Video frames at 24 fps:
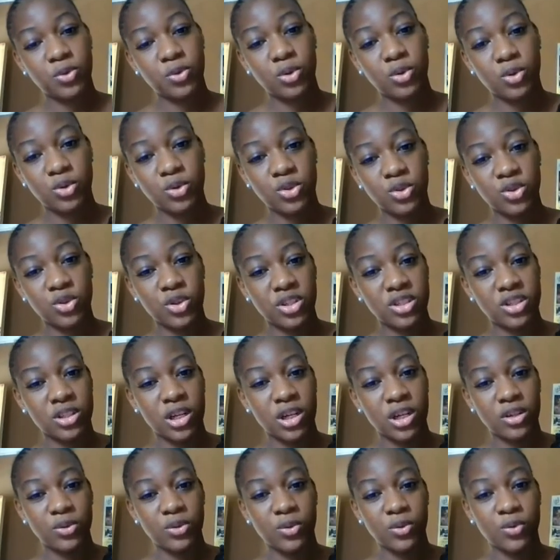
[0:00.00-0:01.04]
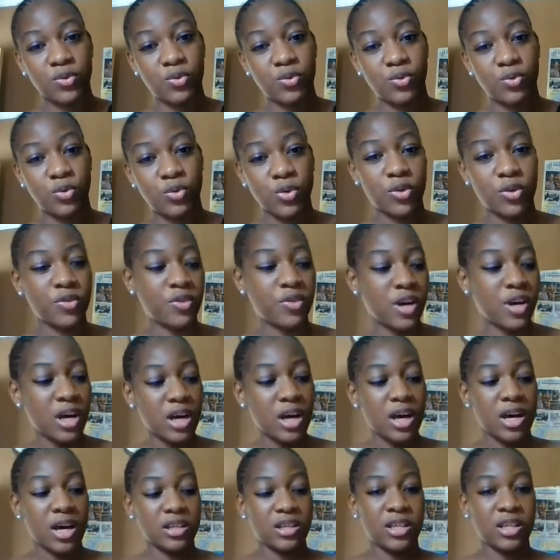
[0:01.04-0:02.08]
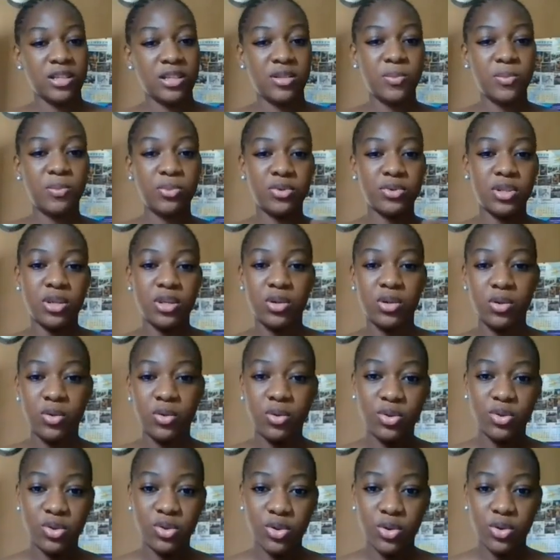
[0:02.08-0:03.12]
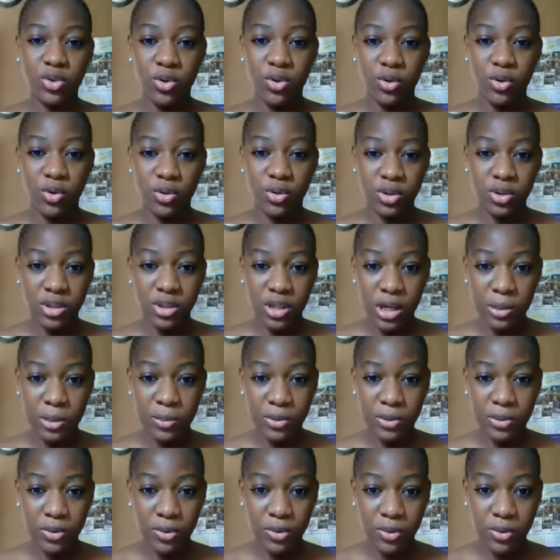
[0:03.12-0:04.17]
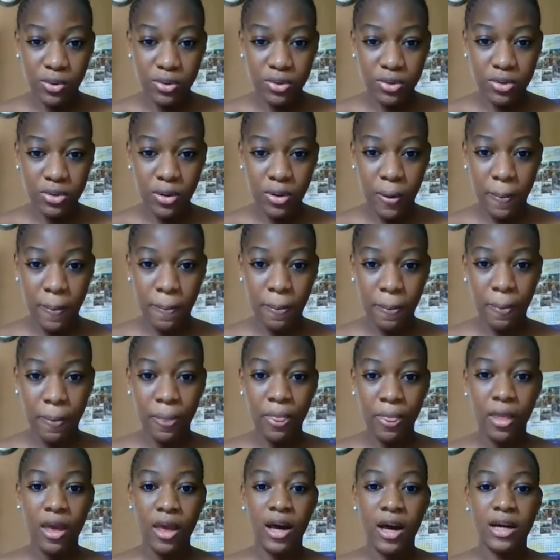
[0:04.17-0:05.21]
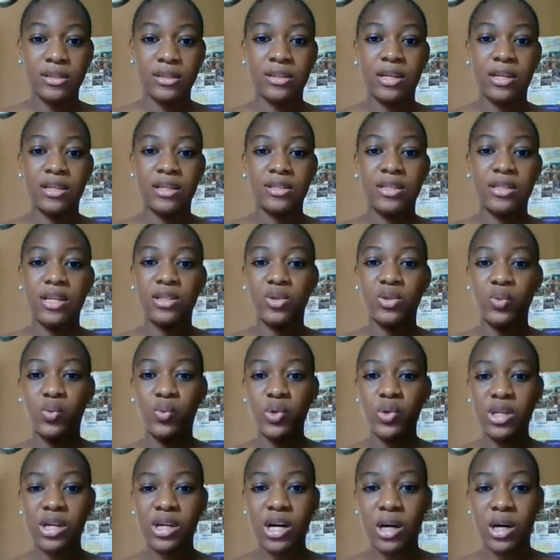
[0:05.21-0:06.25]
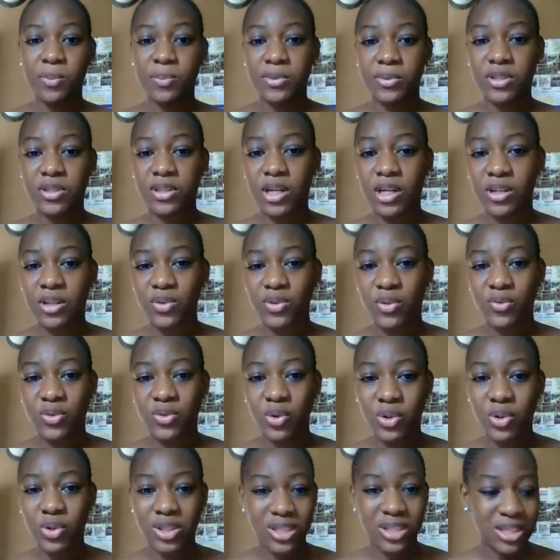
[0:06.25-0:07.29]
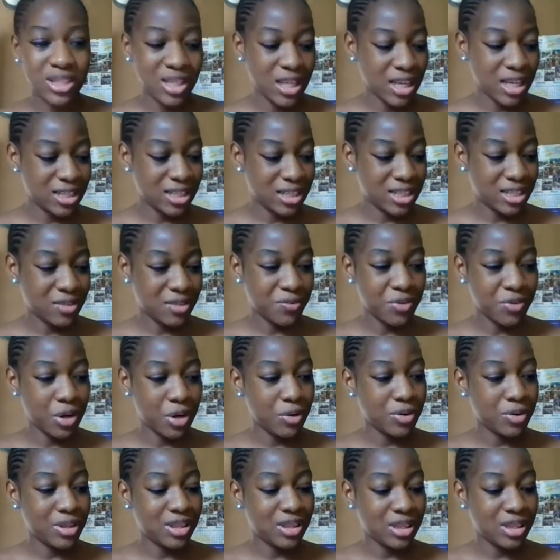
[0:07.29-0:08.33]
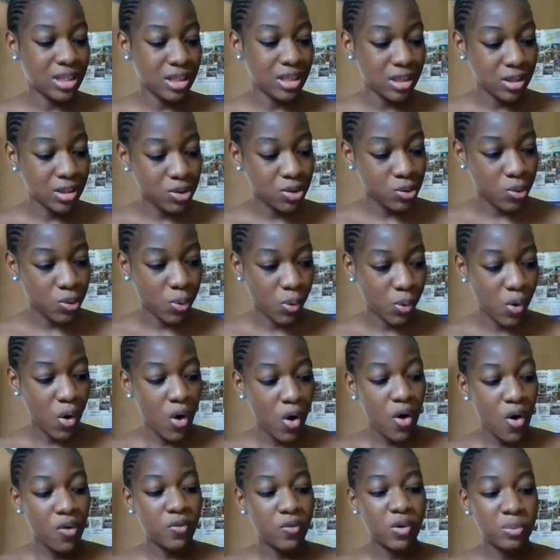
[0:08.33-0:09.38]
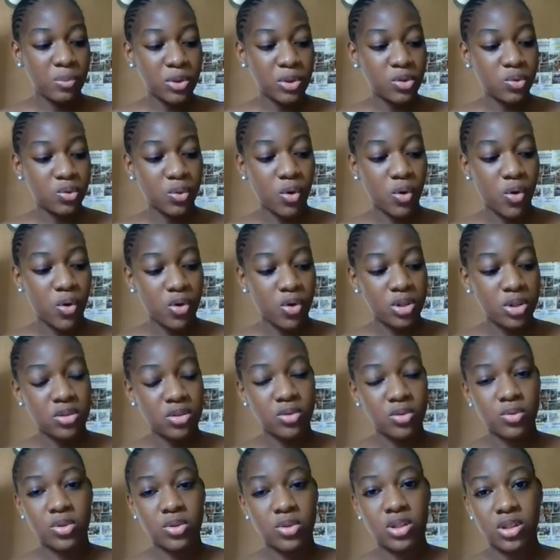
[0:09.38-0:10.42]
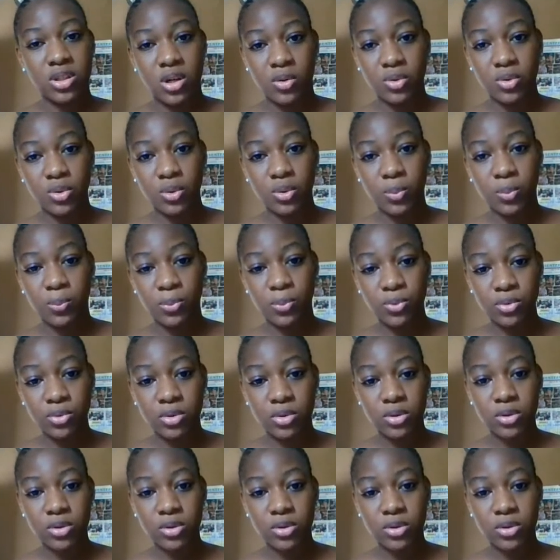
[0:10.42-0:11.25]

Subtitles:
closure is kind of rough, and I didn't put a closure on that because, as I said, the wig cap is kind of not net, it's very thick. So for me to cut it to say I want to put